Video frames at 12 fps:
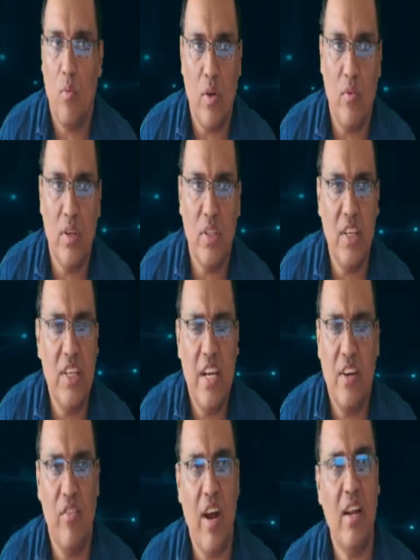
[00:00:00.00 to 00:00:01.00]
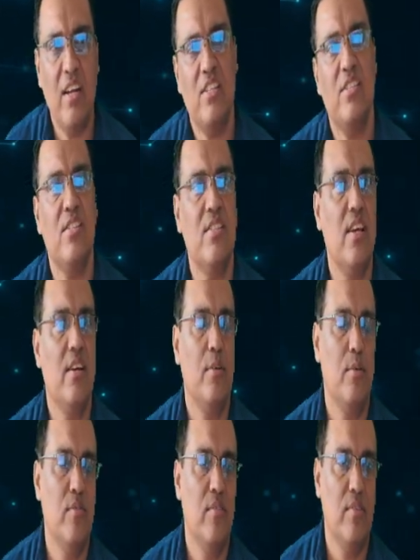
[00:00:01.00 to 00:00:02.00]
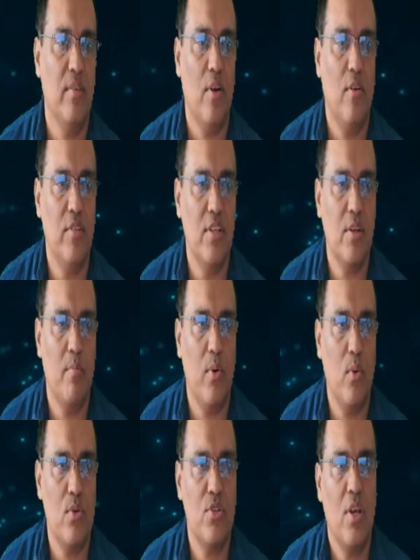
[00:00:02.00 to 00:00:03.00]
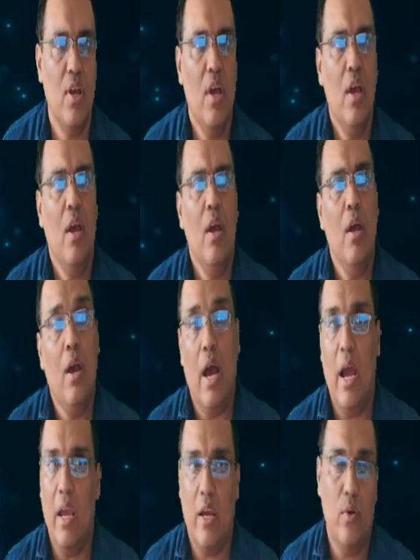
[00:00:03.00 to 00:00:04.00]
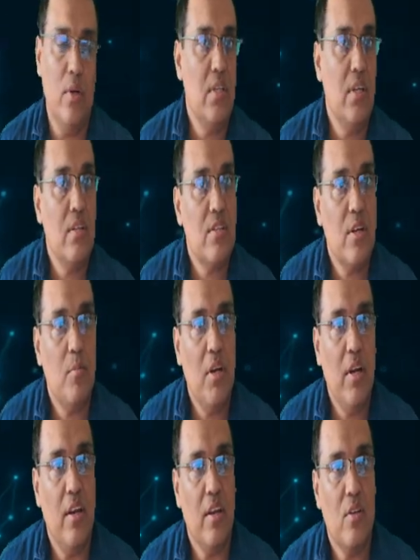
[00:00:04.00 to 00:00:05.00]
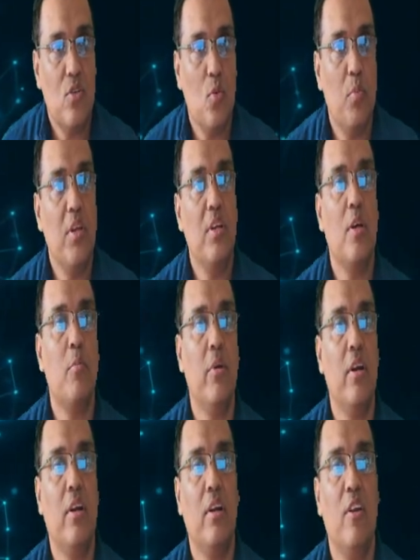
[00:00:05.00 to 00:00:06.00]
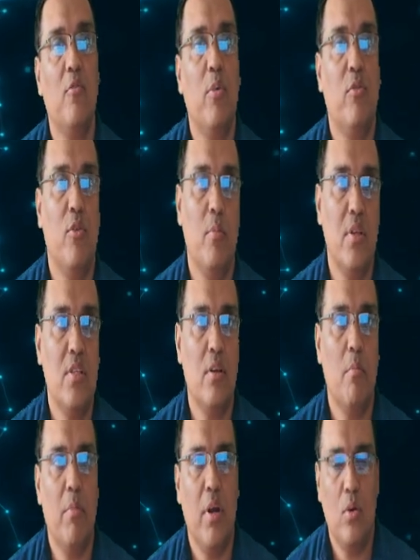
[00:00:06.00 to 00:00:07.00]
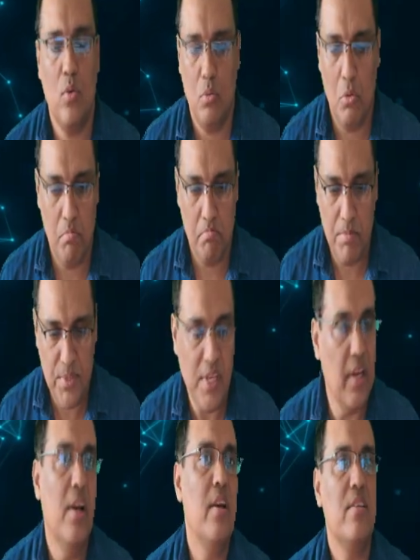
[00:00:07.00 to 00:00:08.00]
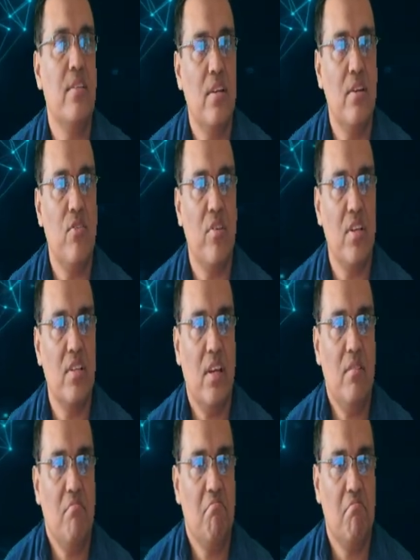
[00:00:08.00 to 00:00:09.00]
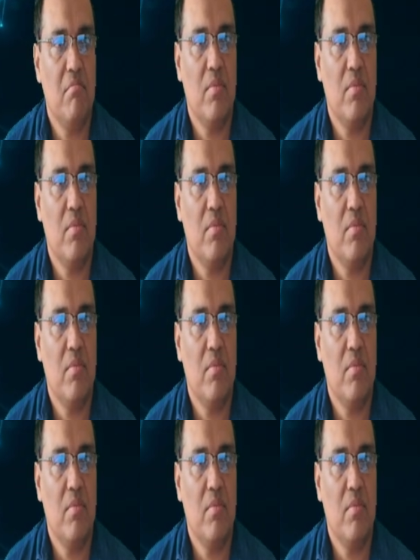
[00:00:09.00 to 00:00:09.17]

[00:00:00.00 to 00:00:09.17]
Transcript: what were the key advantages then of this approach? High accuracy and stability, superior predictive performance compared to single decision trees, and